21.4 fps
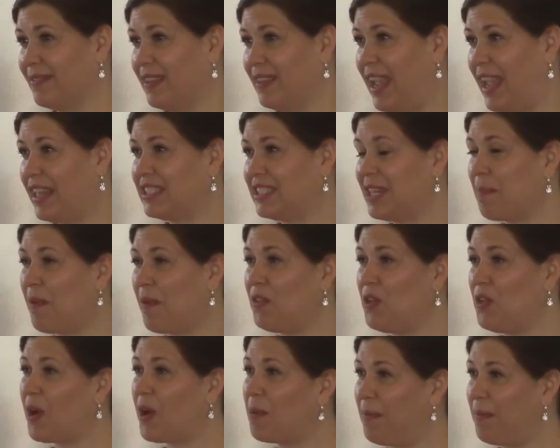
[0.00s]
And some of
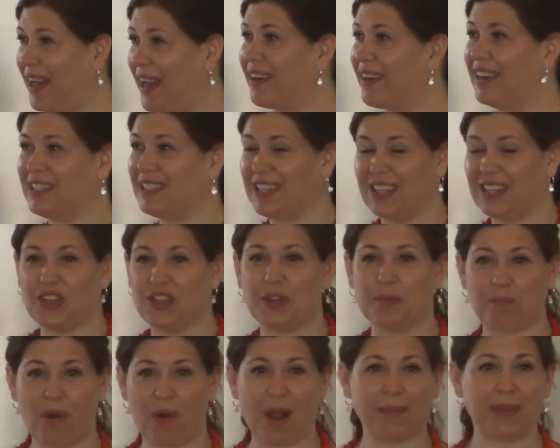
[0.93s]
you are parents and you
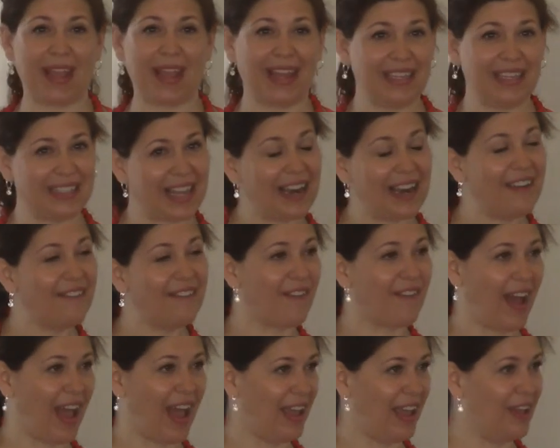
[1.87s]
can probably
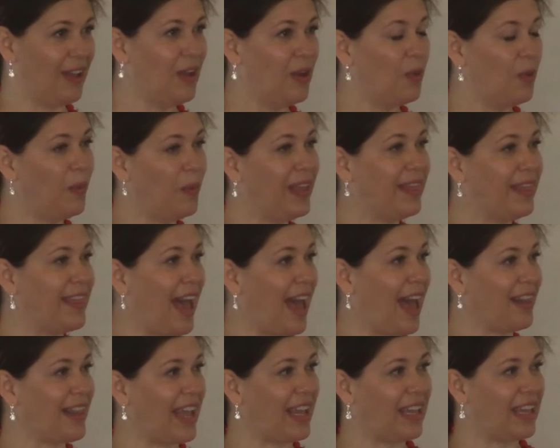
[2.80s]
identify with
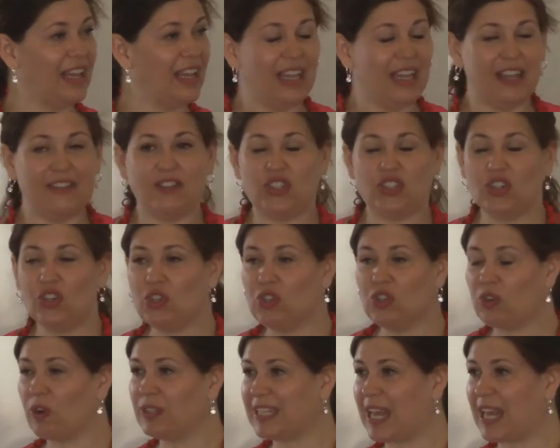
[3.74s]
that. Like if Jude
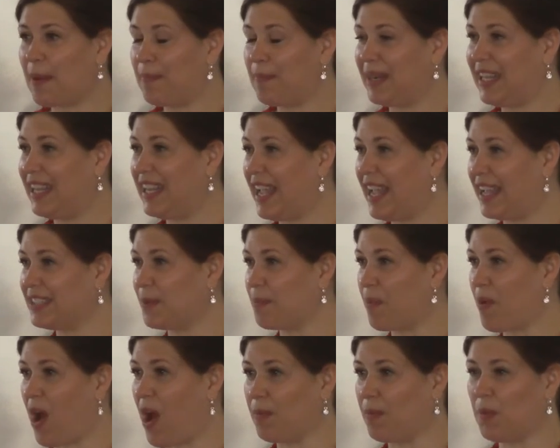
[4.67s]
grows up and he has a
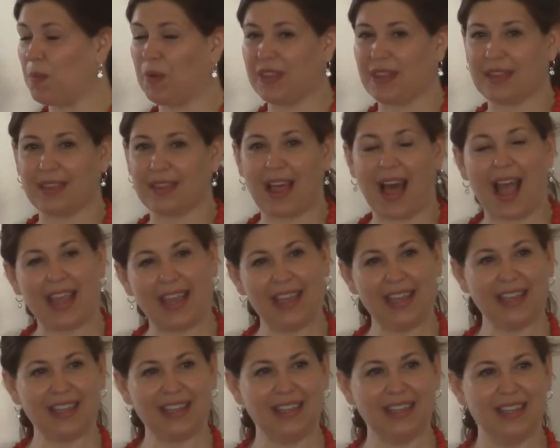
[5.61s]
problem with
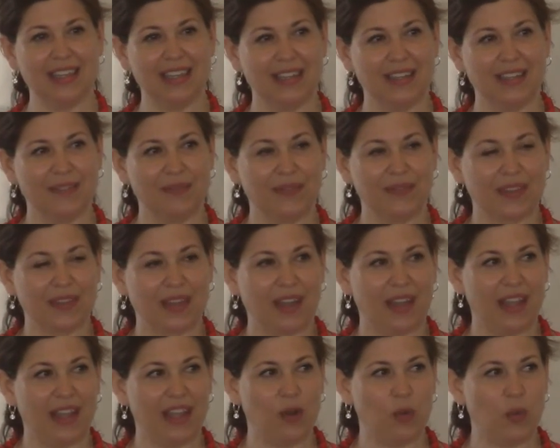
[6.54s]
lying,
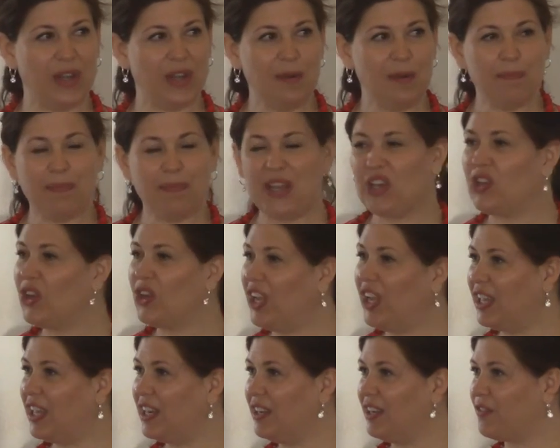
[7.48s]
it wouldn't be
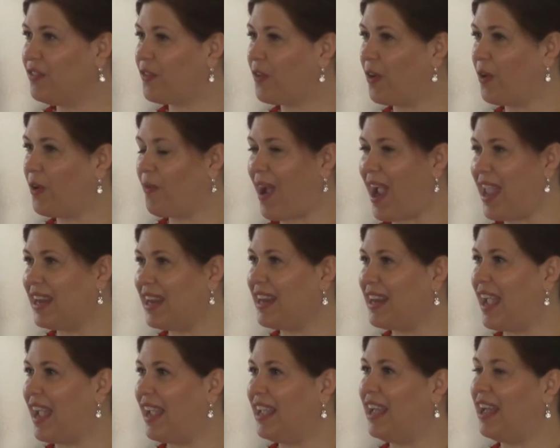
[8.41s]
good for Ryan
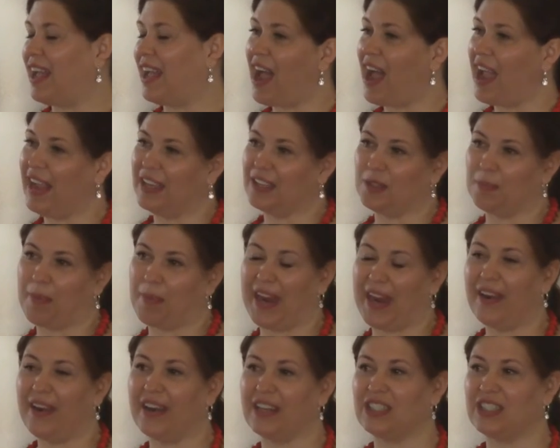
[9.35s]
and I, as
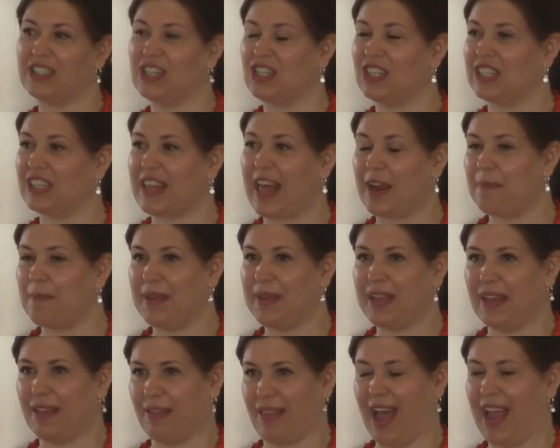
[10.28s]
parents to just let him
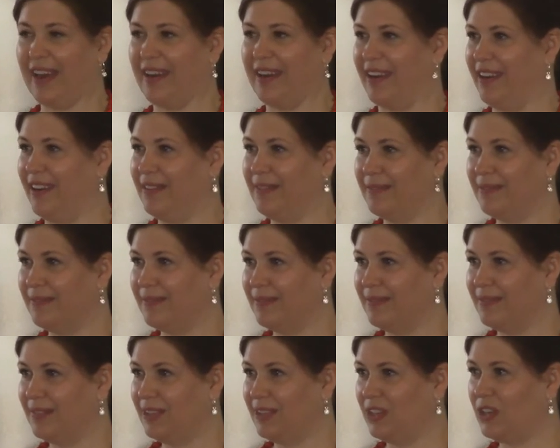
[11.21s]
be a liar,
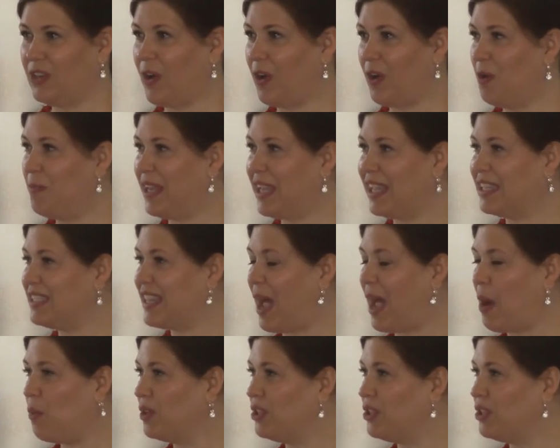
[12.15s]
you know, because that will